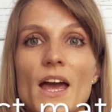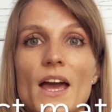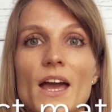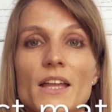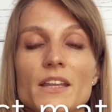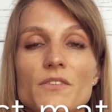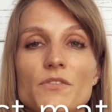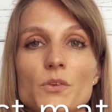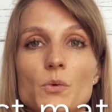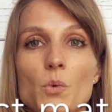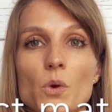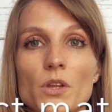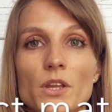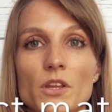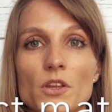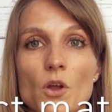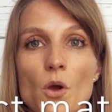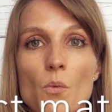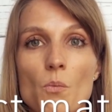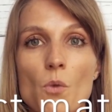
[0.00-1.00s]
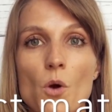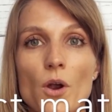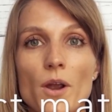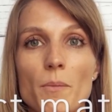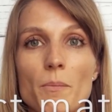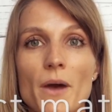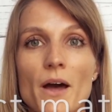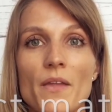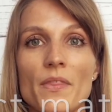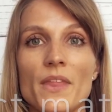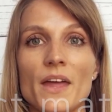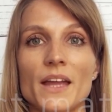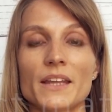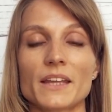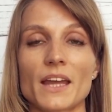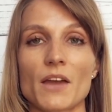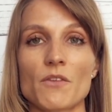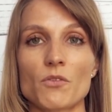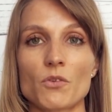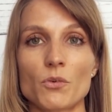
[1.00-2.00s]
And if you want to know more about that,
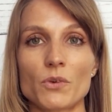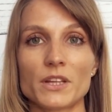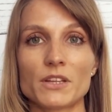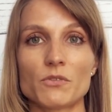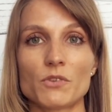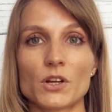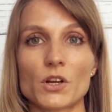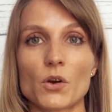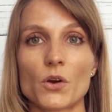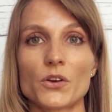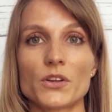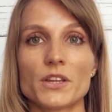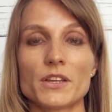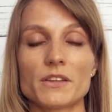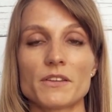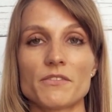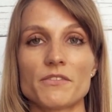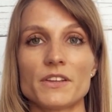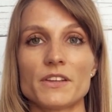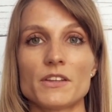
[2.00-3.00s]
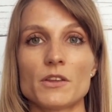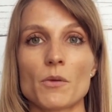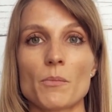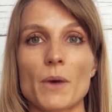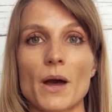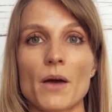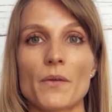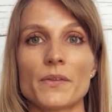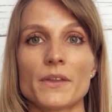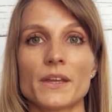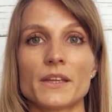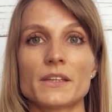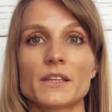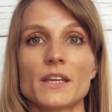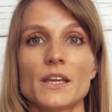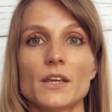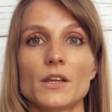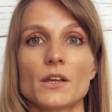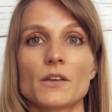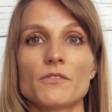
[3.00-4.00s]
I've already recorded the video about it,
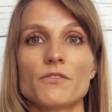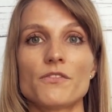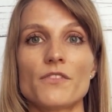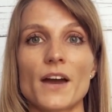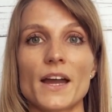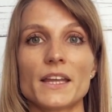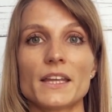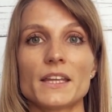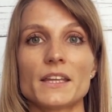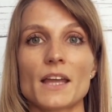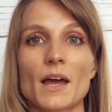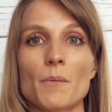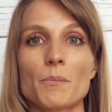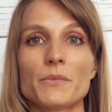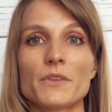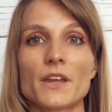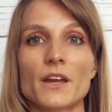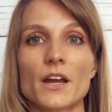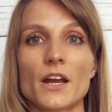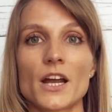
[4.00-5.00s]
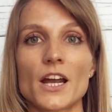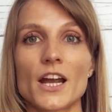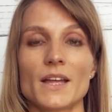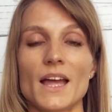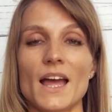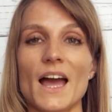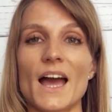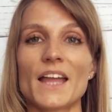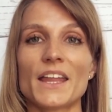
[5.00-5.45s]
you can find it up there.